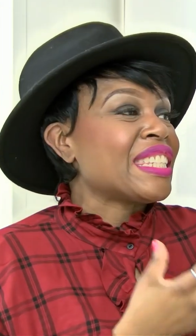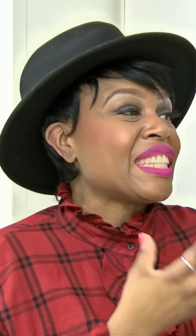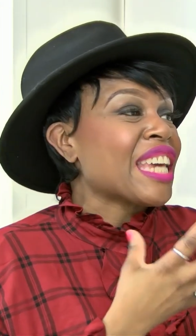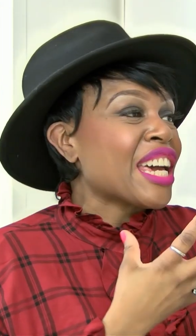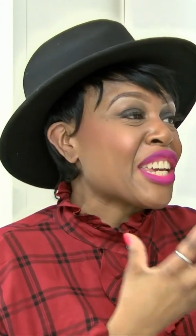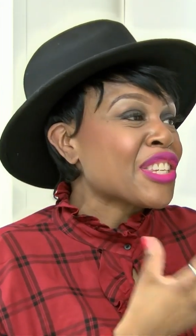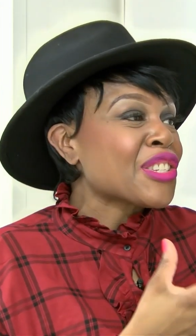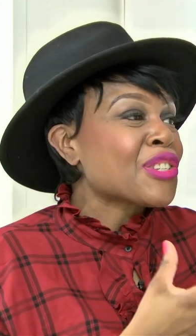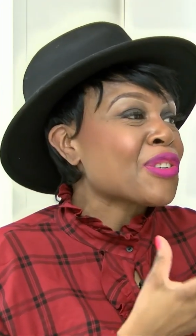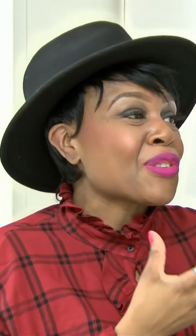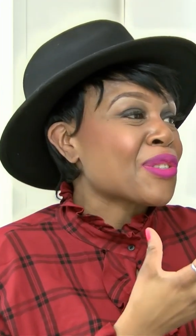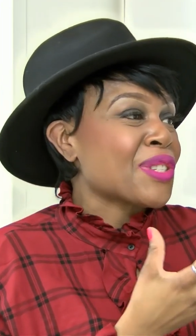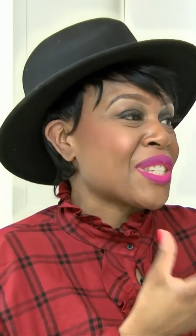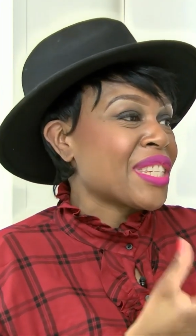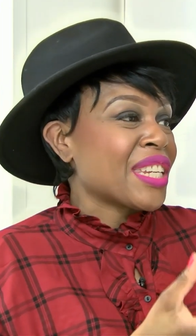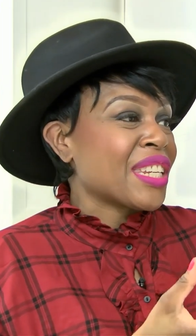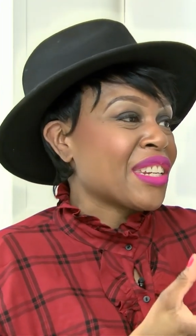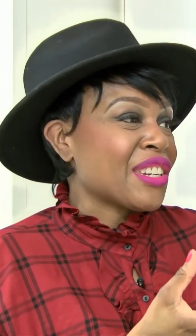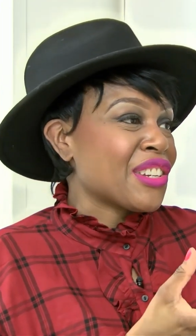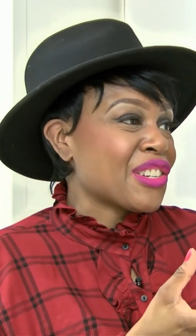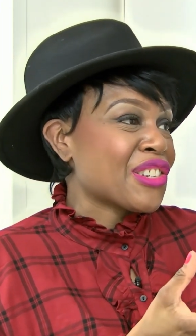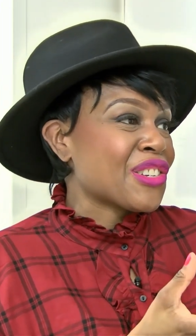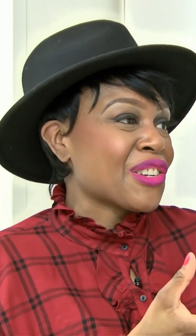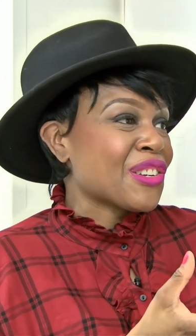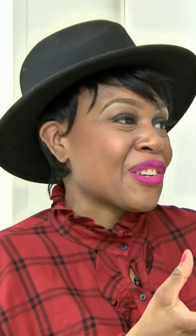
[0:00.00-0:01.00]
that's your
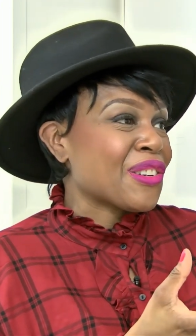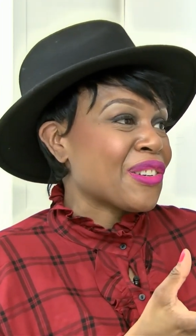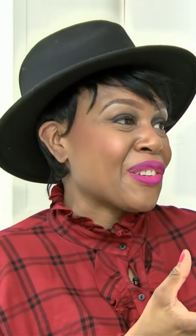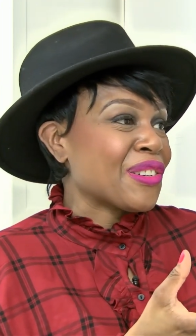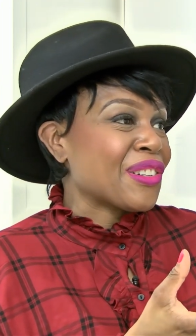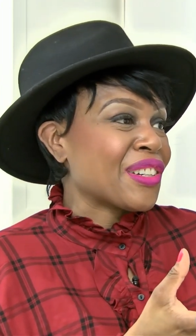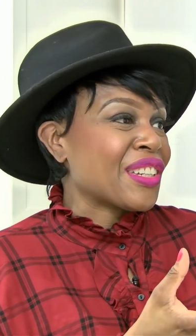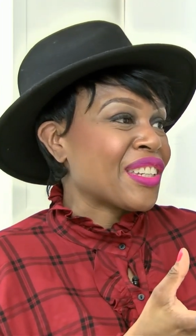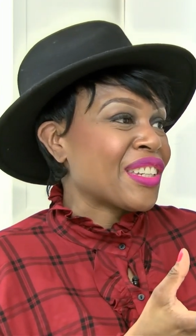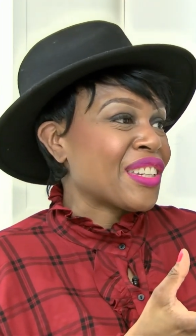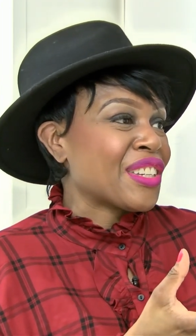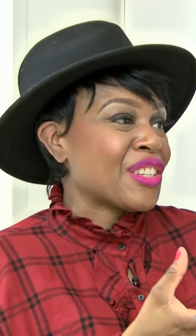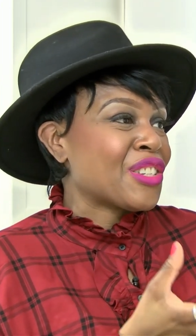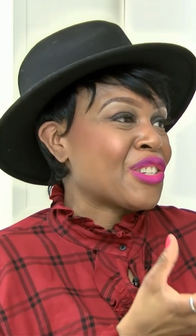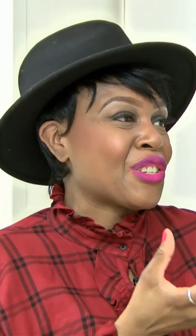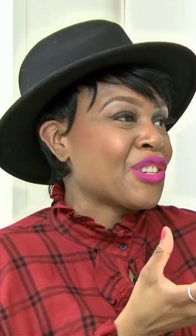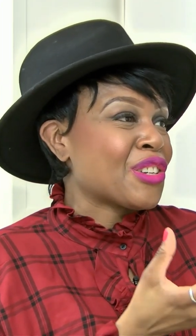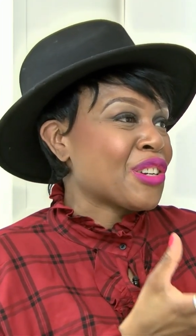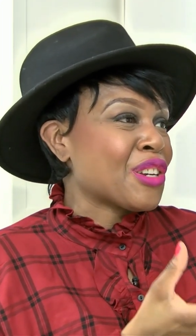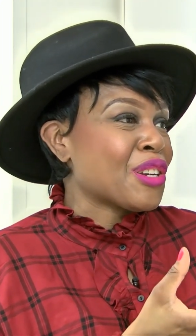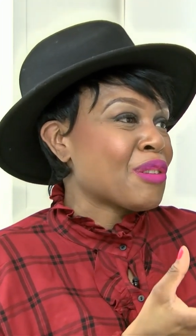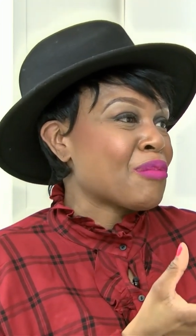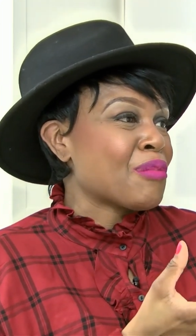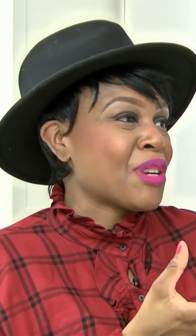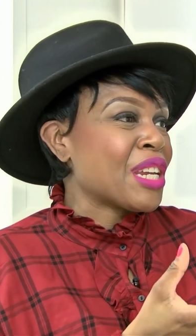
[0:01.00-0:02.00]
signature look. Do
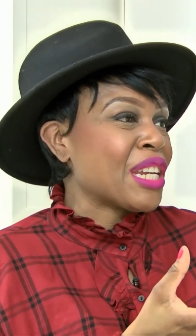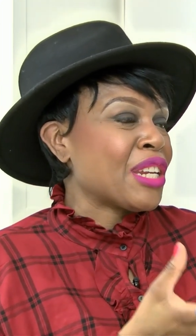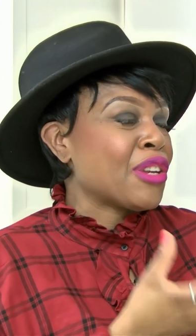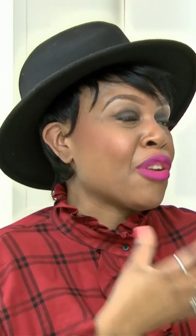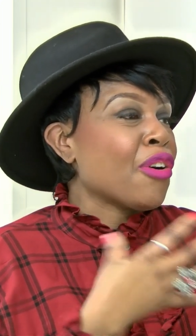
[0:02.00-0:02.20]
you know what I mean?